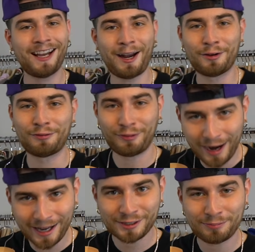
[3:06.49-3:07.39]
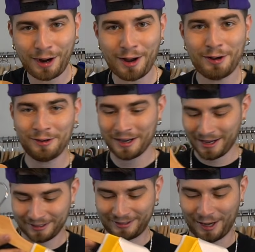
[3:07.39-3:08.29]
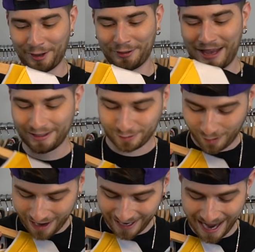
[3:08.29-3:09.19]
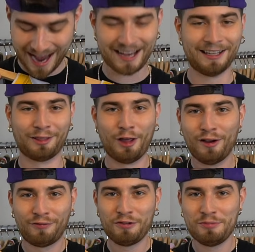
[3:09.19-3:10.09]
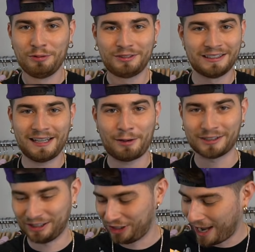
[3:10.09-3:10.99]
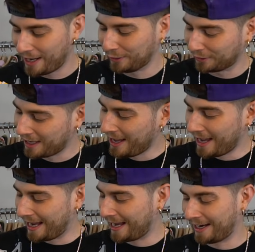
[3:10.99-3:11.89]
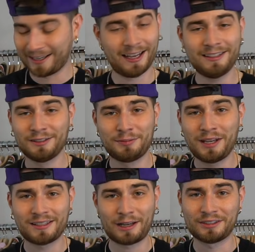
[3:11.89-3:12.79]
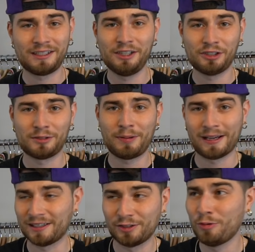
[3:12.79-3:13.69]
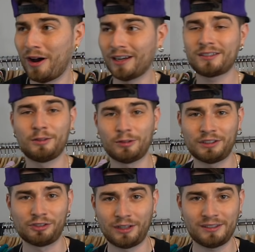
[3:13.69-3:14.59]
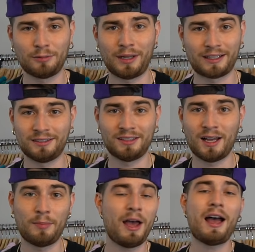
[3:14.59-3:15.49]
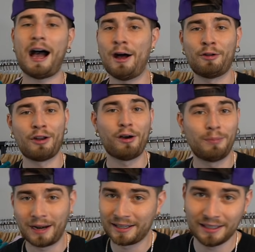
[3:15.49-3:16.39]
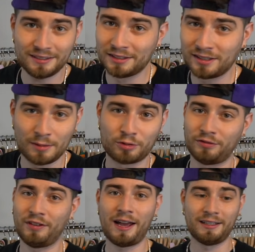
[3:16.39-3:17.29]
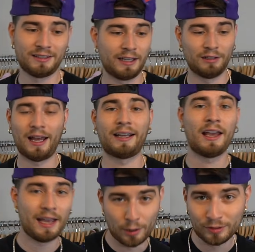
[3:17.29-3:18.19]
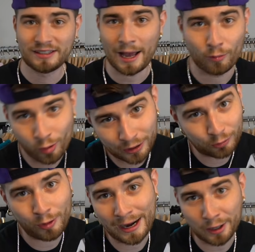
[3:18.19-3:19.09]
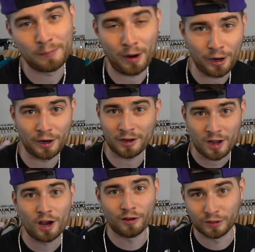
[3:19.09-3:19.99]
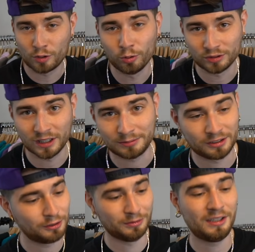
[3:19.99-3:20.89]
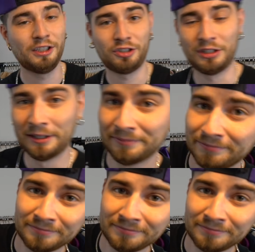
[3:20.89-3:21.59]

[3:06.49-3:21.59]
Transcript: kind of fresh, bro. So that's why I love FUBU since I was a child. And I guess it's because I was a teacher's pet, because who honestly wants to dress up like a sub? I don't know, but I guess the subs were fly as hell. Like, it was that one rare bird of a cool substitute teacher,